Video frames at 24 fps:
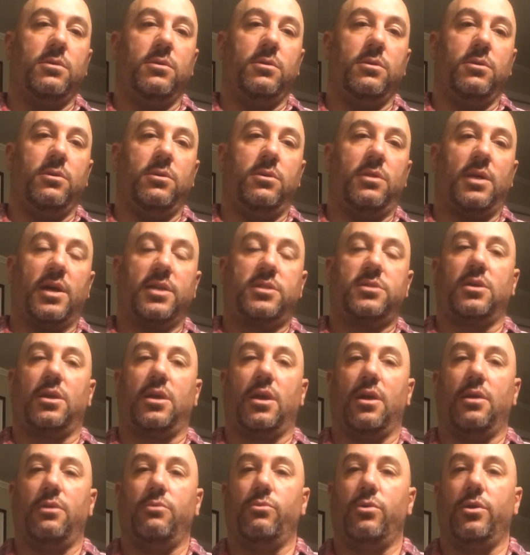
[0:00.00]
that's
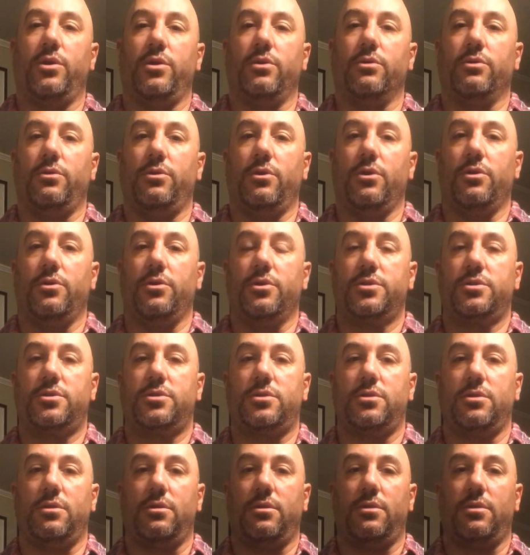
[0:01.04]
again where you'll
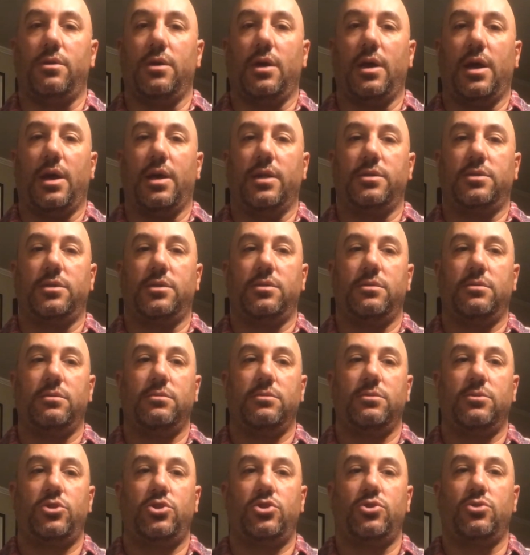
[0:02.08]
notice that
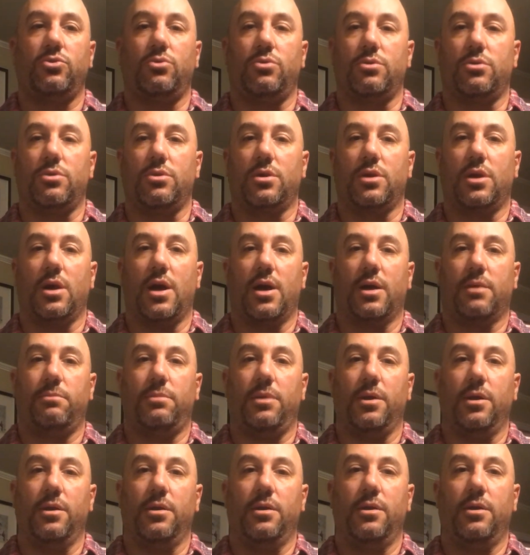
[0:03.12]
shorter
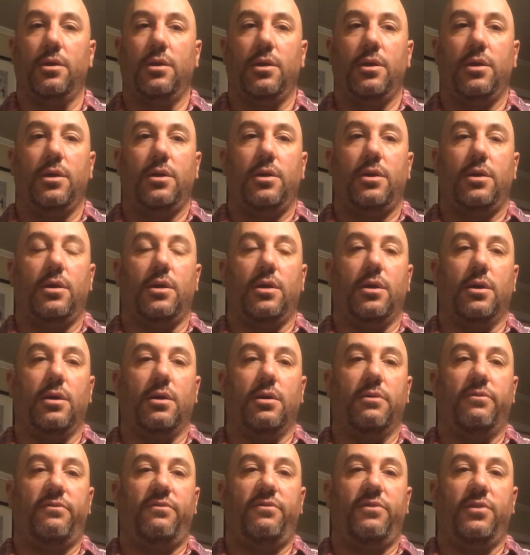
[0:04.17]
cockpit
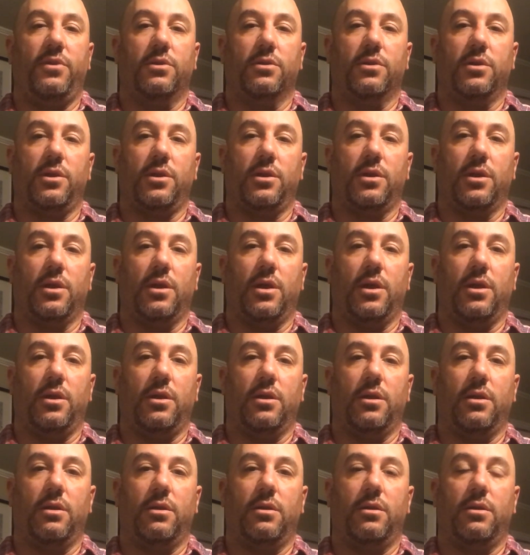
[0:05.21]
feeling,
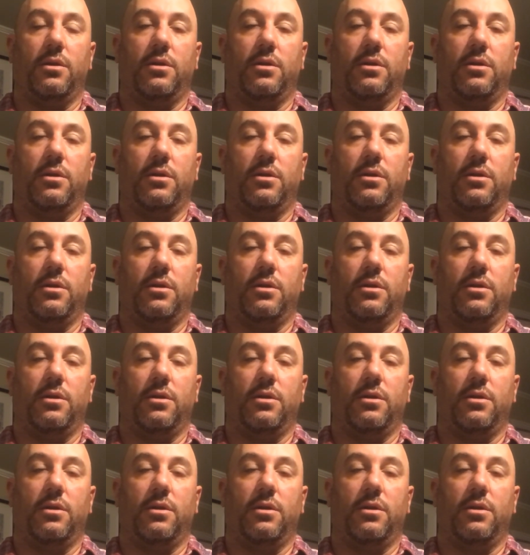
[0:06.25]
and